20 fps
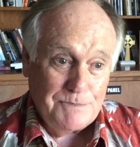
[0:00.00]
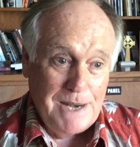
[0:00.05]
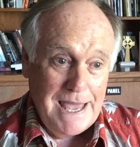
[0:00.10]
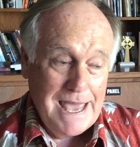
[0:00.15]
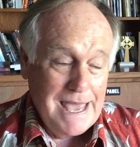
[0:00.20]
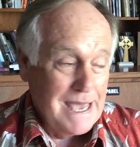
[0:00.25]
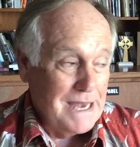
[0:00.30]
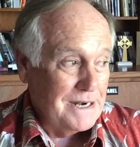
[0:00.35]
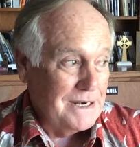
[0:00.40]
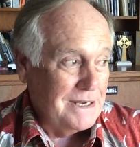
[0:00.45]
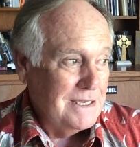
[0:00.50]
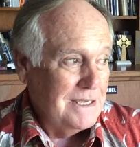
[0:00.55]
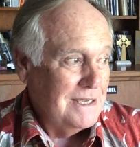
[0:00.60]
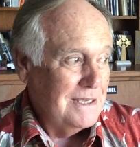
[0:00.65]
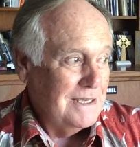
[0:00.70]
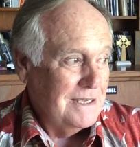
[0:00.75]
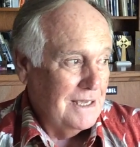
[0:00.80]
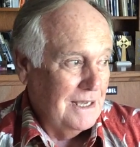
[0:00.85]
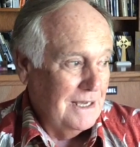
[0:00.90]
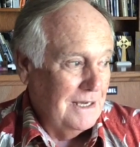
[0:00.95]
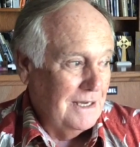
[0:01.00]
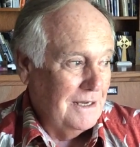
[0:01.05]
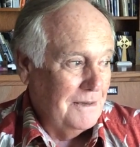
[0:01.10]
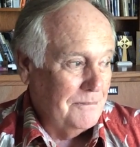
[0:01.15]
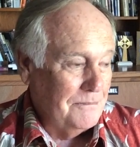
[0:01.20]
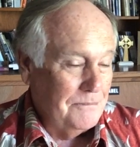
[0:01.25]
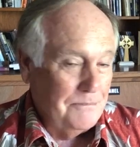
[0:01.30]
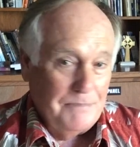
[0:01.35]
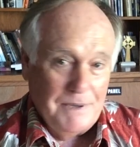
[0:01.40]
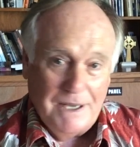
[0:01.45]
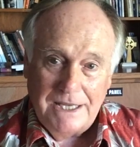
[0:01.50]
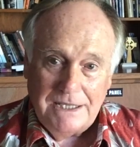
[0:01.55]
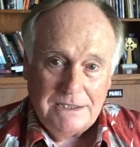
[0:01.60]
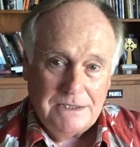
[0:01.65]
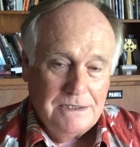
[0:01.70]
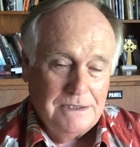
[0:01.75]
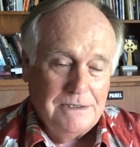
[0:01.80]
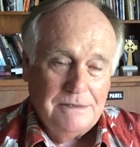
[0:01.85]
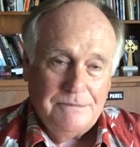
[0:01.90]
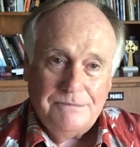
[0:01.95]
plan, but
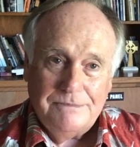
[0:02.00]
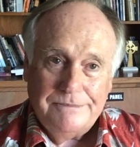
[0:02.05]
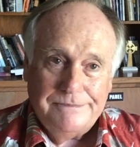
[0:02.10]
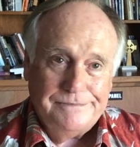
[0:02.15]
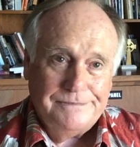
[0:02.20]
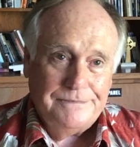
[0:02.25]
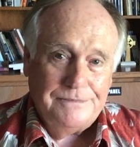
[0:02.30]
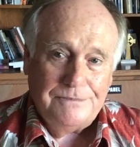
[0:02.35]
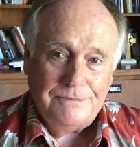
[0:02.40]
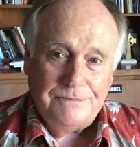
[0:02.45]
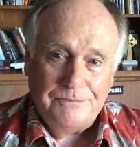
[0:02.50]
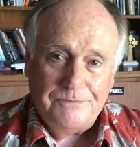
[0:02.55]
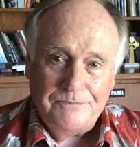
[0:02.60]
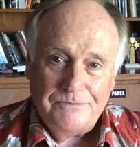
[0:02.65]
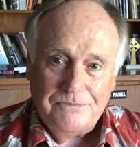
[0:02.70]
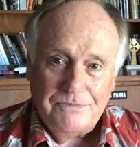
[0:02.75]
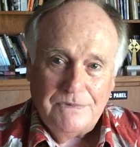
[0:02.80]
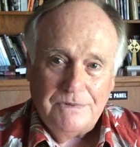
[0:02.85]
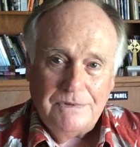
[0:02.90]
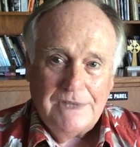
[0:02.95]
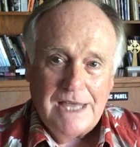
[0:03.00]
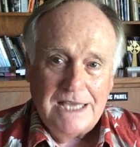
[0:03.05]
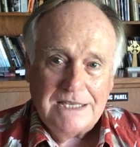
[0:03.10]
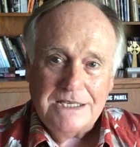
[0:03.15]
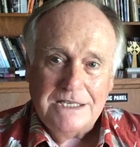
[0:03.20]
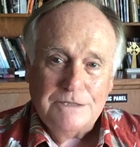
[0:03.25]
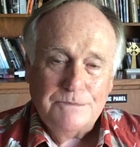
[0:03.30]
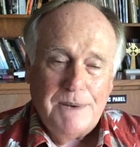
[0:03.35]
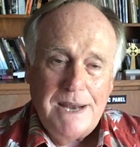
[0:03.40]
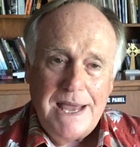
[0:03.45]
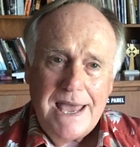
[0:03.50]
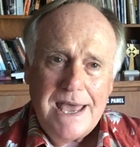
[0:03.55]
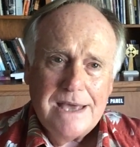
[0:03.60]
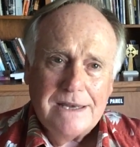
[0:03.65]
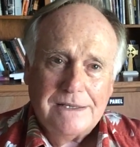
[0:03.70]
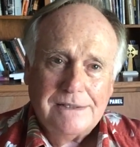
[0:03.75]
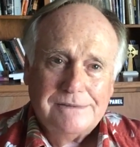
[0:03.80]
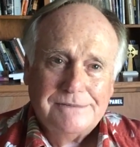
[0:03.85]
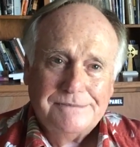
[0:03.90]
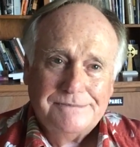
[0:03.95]
that's his
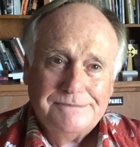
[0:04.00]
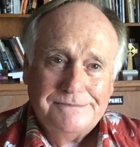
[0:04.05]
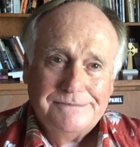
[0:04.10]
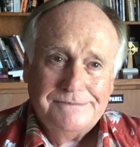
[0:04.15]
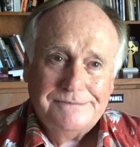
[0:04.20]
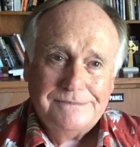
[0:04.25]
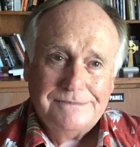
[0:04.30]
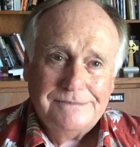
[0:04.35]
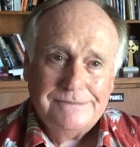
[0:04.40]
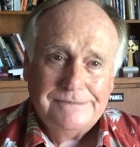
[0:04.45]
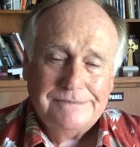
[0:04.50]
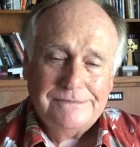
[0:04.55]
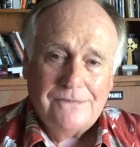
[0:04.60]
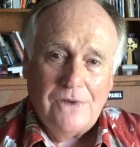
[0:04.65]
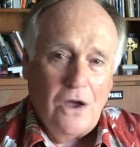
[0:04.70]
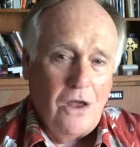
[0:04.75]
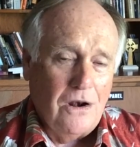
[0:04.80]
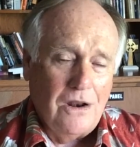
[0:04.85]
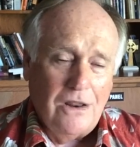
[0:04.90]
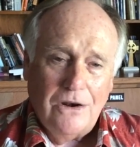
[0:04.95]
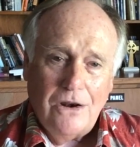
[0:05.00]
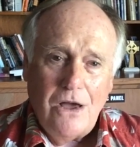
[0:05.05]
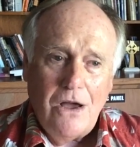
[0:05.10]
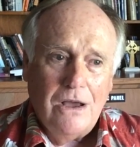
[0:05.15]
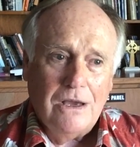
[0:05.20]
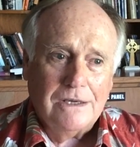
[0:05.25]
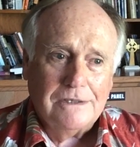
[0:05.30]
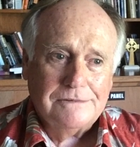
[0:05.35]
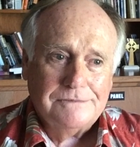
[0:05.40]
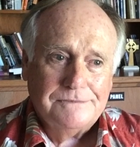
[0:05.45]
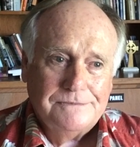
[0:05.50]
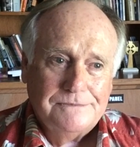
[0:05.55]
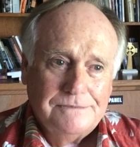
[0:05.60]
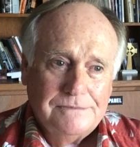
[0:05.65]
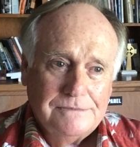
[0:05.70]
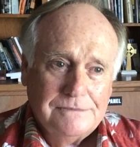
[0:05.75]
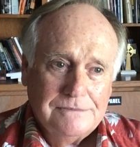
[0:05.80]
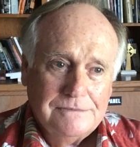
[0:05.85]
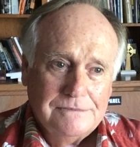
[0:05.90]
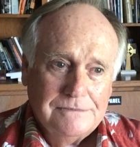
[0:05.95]
plan all along
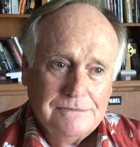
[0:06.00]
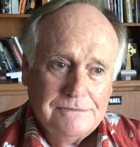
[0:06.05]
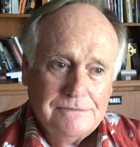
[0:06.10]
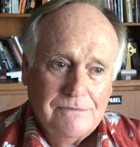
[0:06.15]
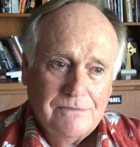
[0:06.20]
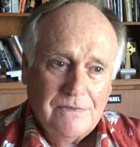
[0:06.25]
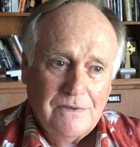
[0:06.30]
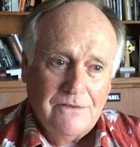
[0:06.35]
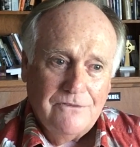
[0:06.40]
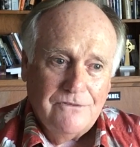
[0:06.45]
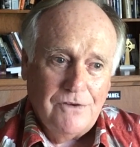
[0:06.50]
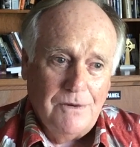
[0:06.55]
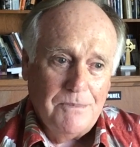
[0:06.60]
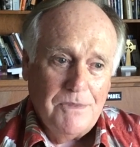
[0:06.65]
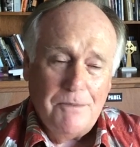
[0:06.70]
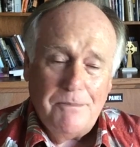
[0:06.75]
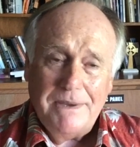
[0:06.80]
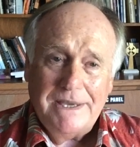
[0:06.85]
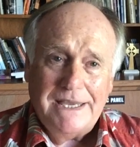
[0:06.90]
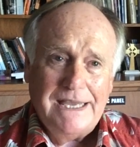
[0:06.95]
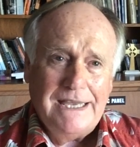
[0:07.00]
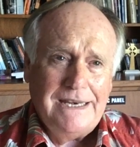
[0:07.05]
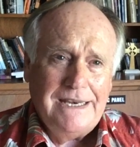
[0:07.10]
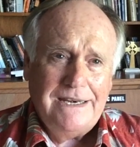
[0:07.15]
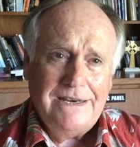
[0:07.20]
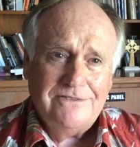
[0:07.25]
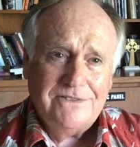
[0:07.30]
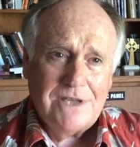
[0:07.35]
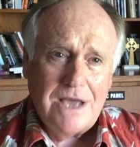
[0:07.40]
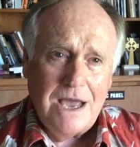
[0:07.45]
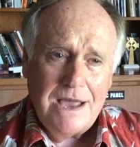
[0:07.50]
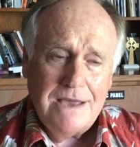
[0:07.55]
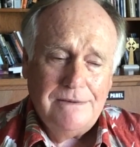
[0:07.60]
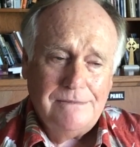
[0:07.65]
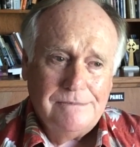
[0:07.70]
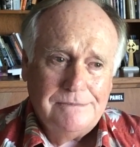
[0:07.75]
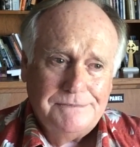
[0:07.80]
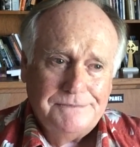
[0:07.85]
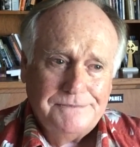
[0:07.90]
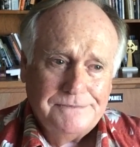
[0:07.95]
from the beginning of time.
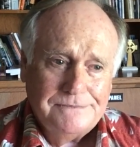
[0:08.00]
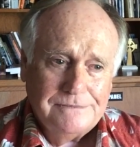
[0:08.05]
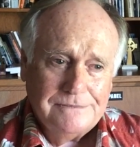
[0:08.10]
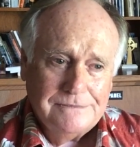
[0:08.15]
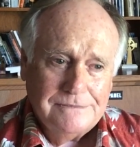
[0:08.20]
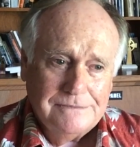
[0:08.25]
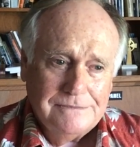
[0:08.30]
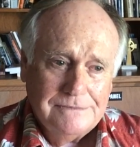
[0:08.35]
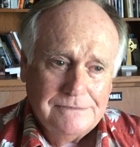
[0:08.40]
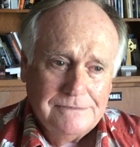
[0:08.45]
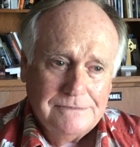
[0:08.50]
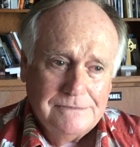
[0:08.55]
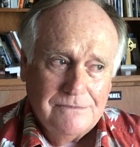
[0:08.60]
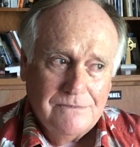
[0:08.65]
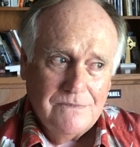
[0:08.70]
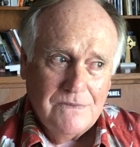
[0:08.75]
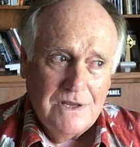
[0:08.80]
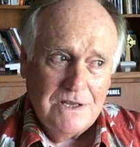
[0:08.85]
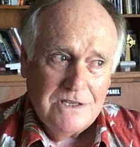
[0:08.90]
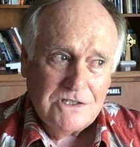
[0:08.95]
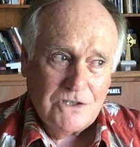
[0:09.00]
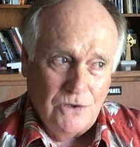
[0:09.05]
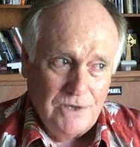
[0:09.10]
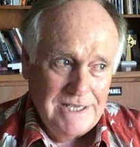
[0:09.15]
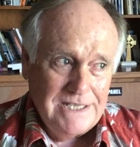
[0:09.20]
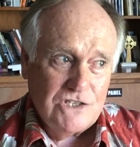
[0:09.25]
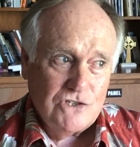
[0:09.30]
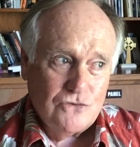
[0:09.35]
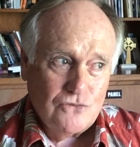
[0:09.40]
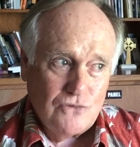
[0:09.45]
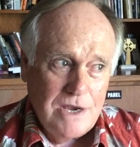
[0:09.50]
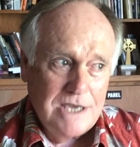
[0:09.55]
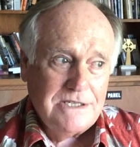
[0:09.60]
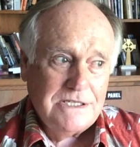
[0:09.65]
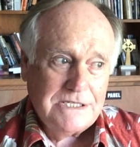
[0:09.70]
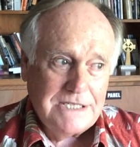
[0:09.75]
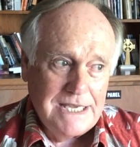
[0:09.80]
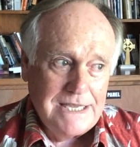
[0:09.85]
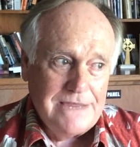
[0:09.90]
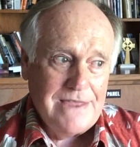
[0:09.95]
So let's
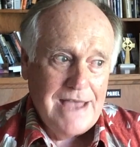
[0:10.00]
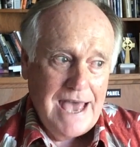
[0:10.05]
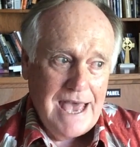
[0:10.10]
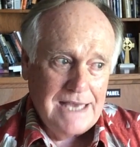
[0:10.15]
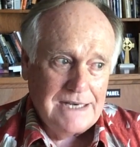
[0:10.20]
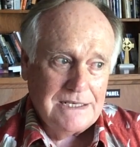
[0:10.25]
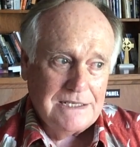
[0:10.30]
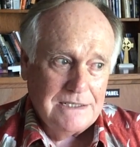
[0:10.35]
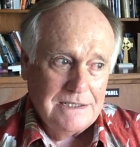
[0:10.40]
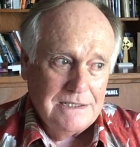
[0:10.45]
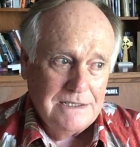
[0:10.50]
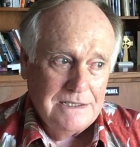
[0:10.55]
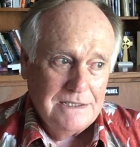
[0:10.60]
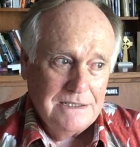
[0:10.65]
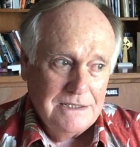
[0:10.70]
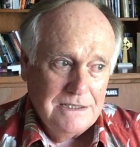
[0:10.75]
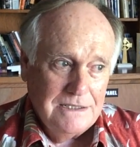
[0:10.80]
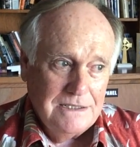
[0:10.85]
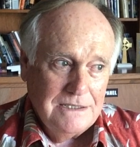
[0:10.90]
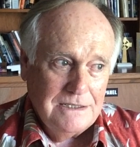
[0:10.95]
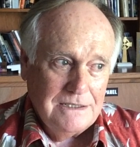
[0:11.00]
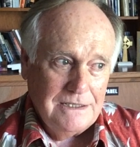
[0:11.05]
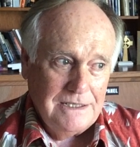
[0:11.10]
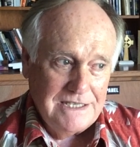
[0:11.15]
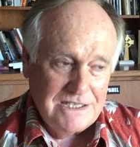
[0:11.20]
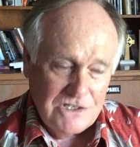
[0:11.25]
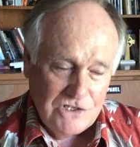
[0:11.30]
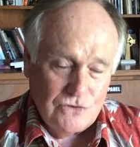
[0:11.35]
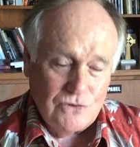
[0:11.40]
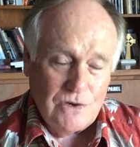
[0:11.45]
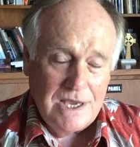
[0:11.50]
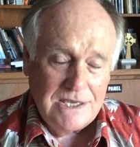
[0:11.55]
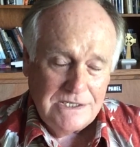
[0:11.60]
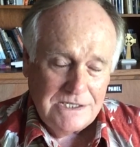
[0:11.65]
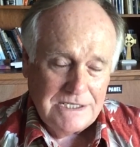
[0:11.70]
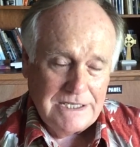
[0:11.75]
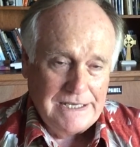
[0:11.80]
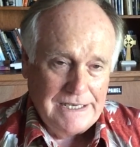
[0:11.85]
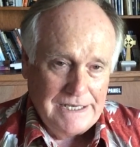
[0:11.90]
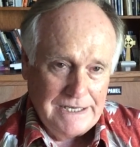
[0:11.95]
trust in that. Let's
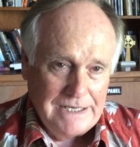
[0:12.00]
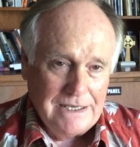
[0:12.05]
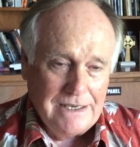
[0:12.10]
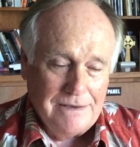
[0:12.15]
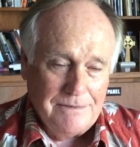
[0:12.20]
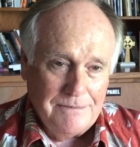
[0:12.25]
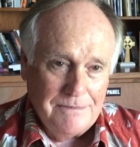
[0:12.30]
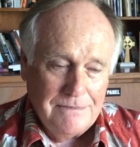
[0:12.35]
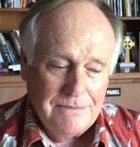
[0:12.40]
trust in him.